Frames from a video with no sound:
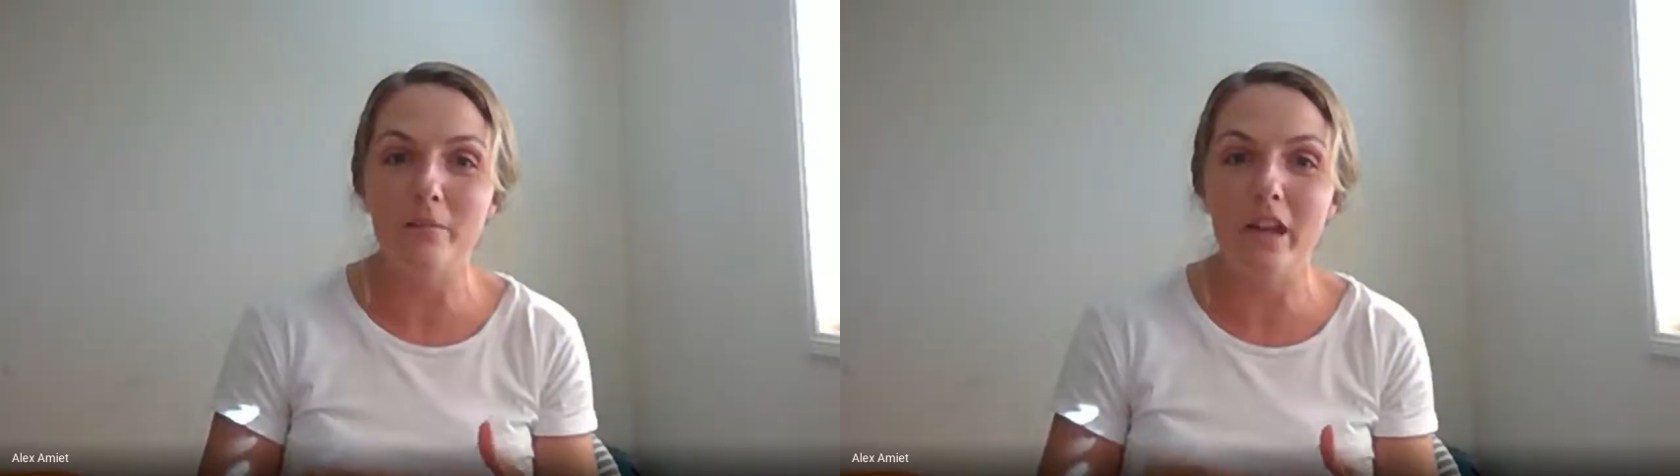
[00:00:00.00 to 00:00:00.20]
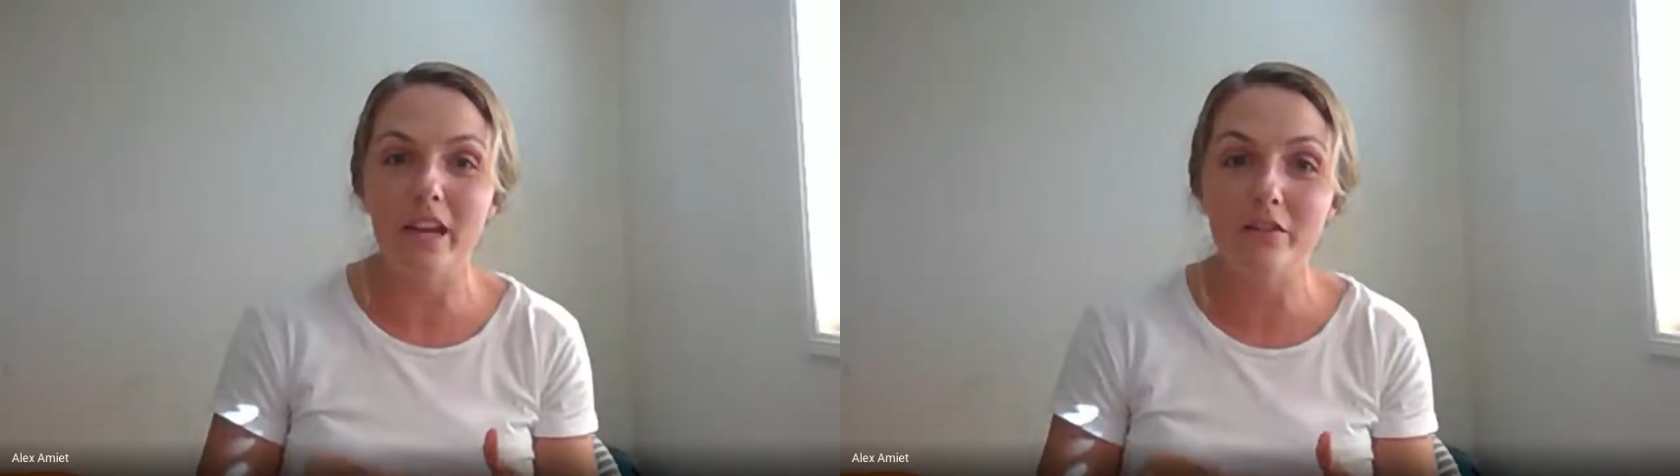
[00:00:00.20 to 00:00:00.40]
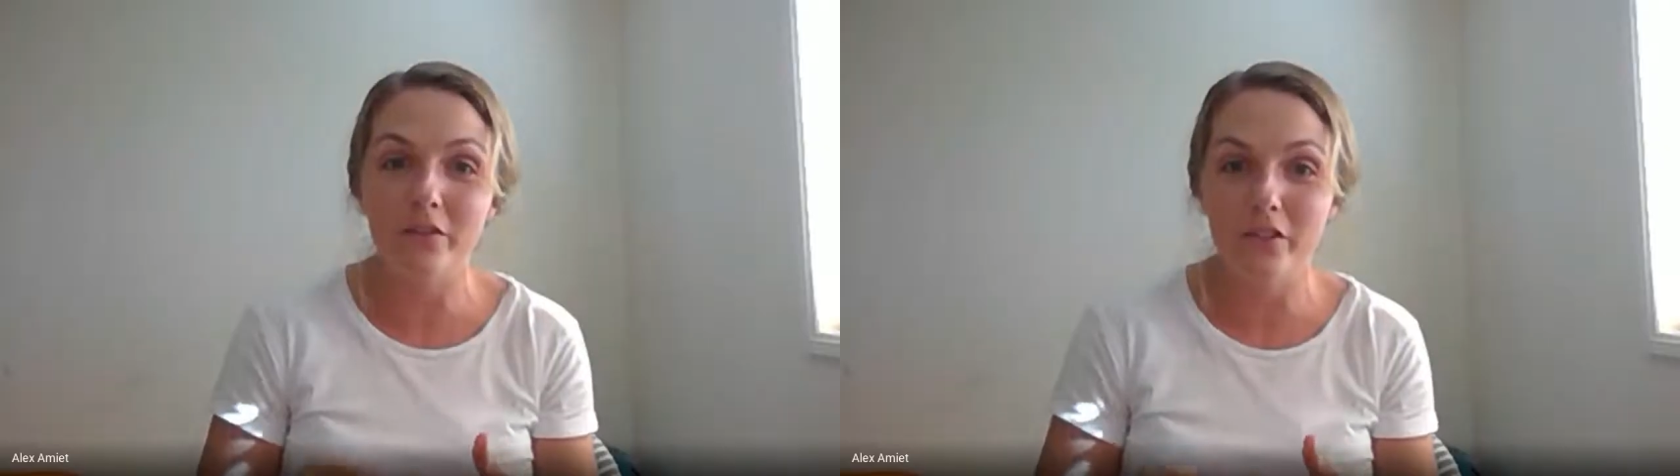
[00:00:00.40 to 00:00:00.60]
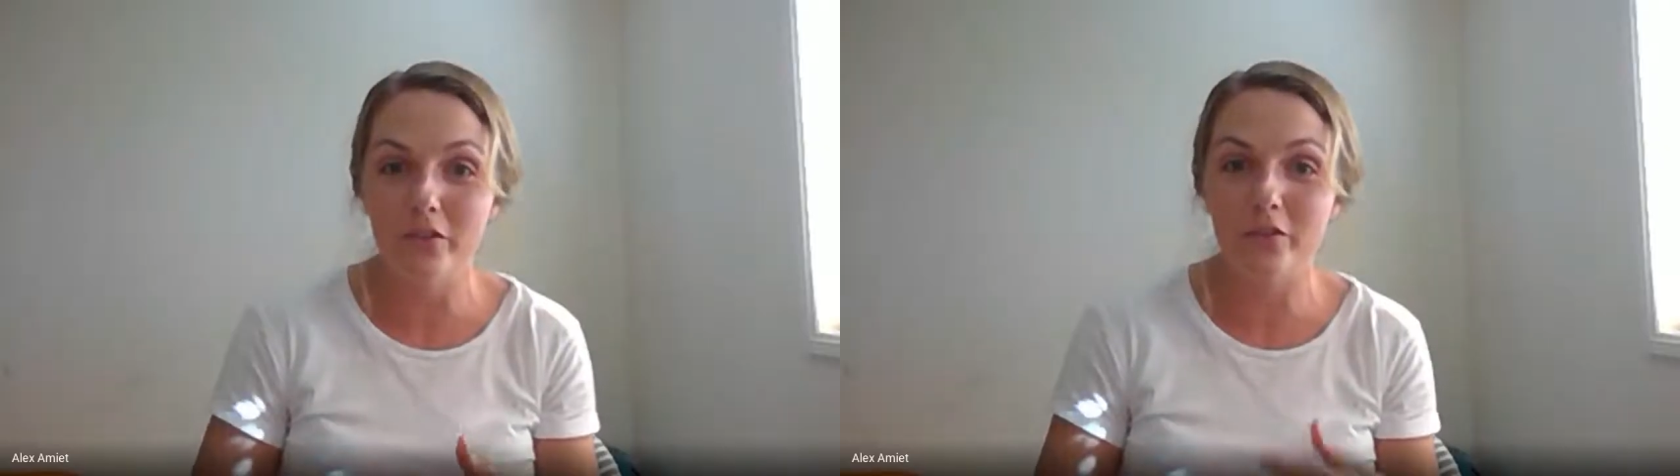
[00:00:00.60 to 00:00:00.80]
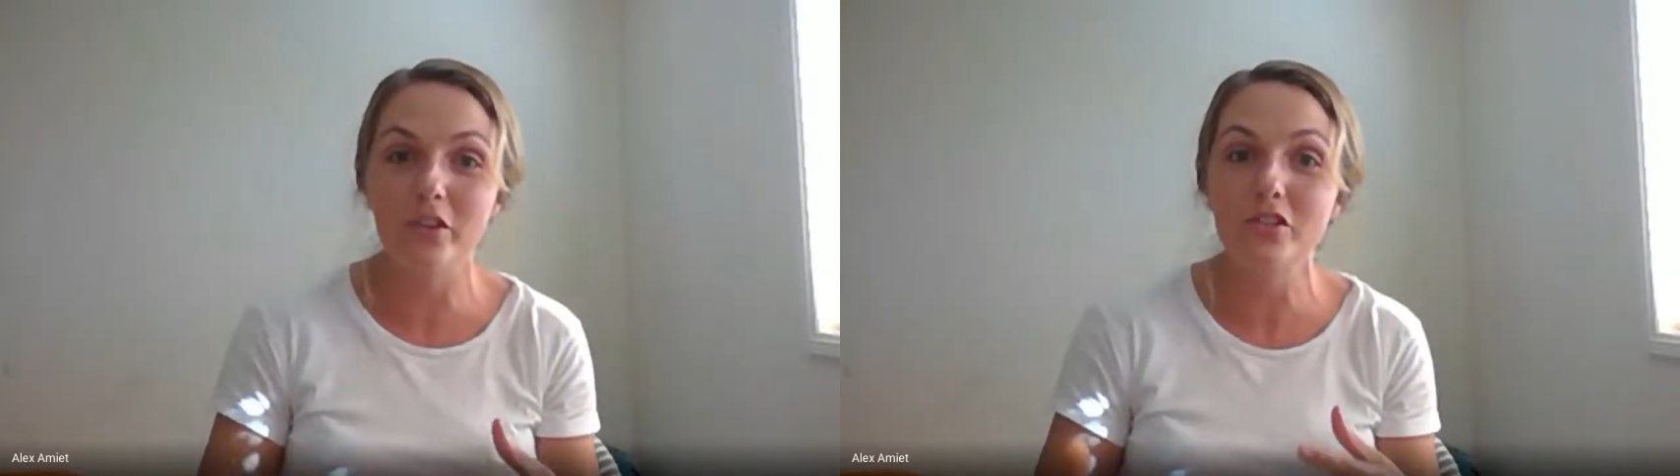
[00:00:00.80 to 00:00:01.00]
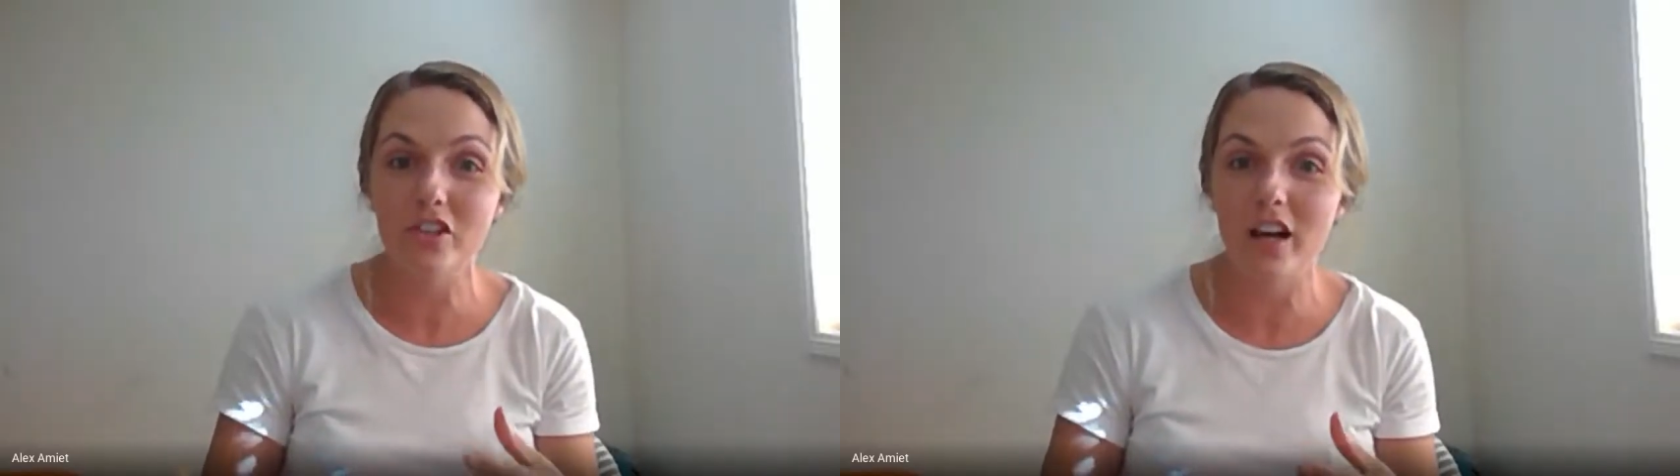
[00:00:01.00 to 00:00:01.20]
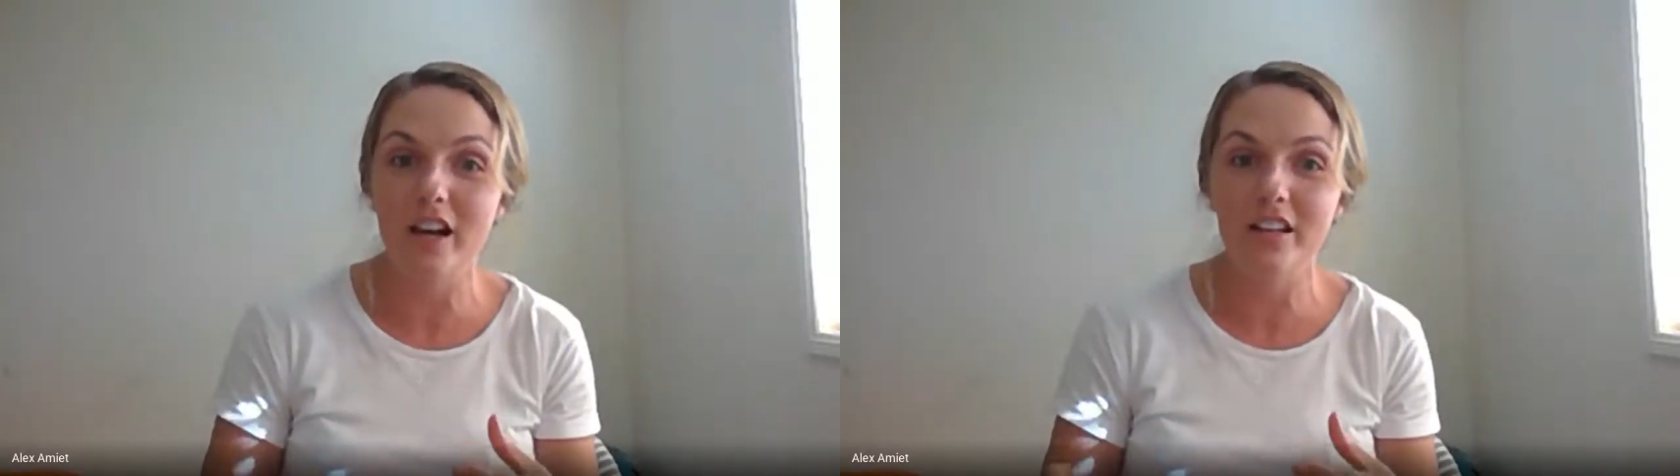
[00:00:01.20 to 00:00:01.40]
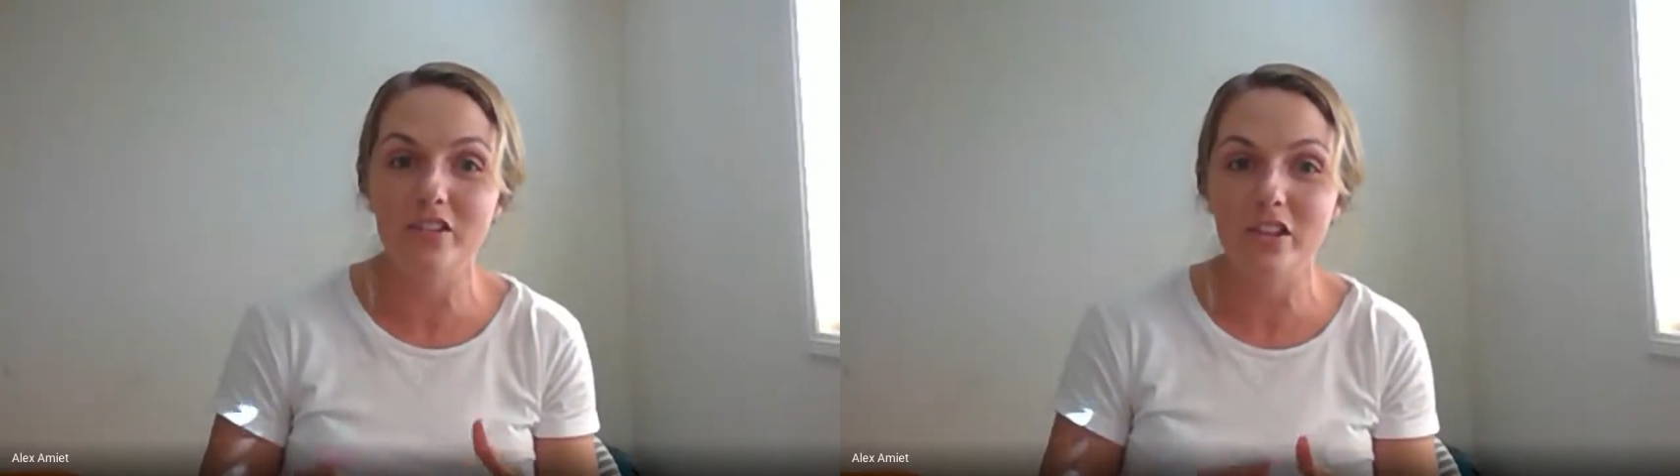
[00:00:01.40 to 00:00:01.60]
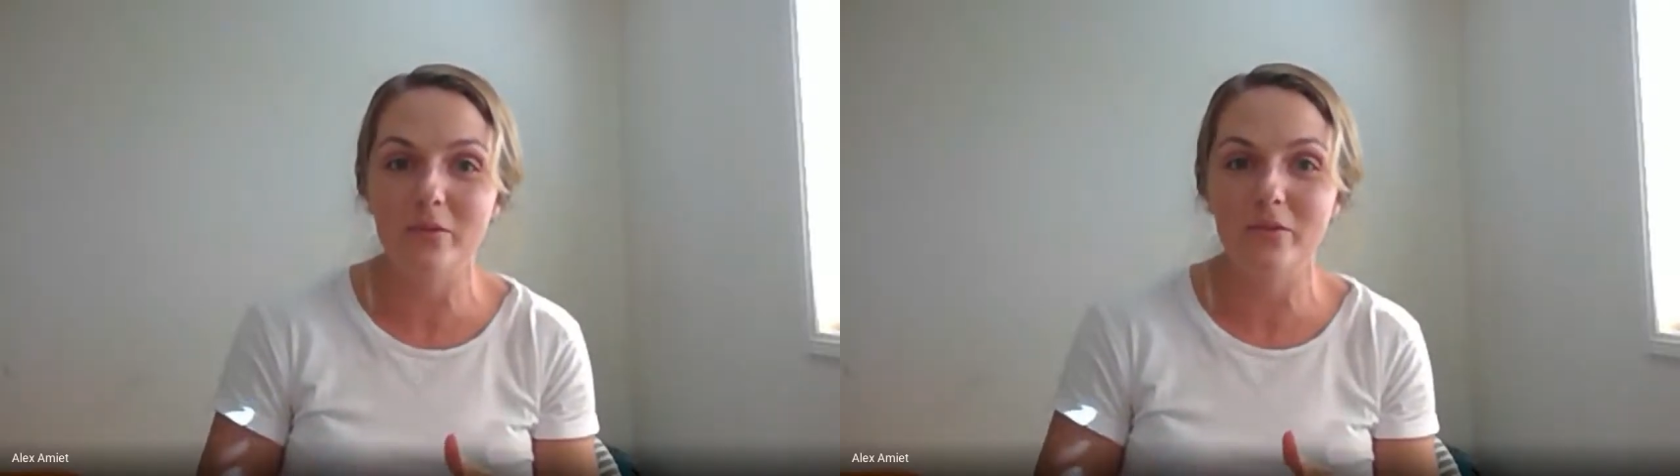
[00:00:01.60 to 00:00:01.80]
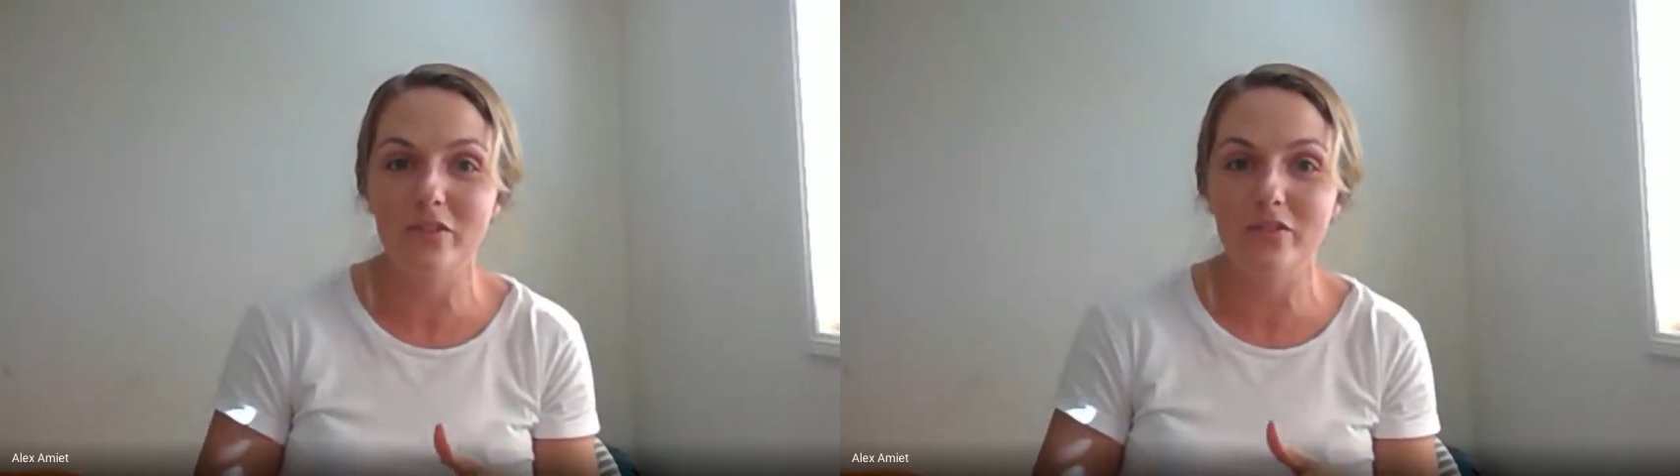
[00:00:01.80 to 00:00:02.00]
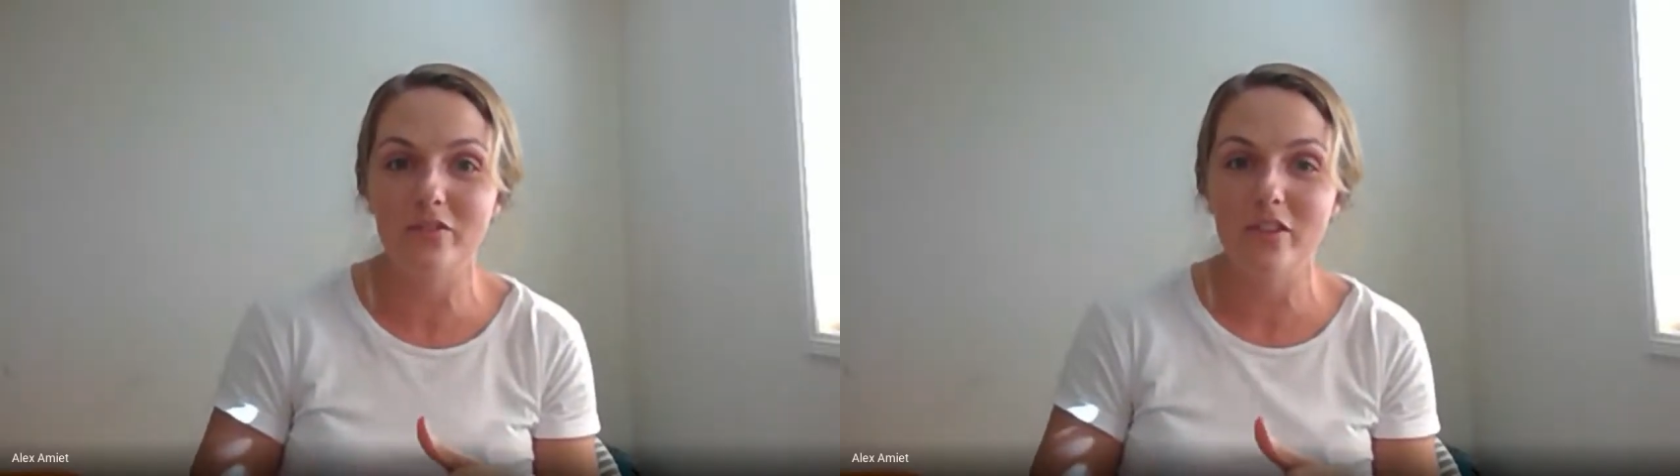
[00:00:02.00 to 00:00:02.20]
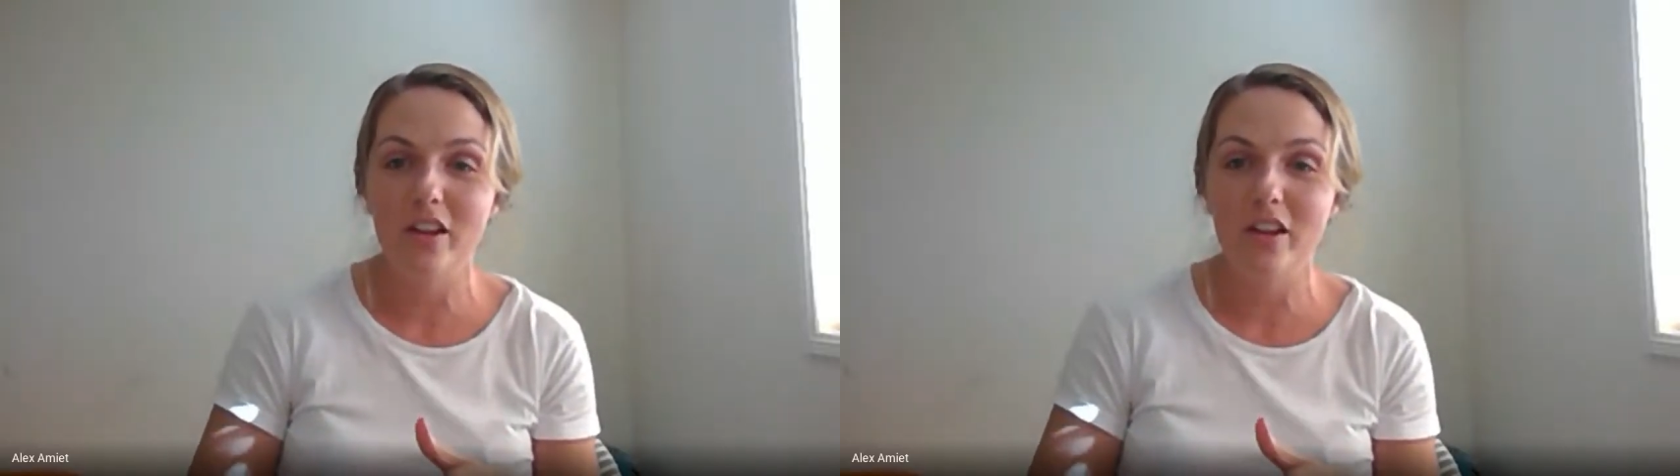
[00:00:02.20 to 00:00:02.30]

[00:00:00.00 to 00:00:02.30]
mean for the future in terms of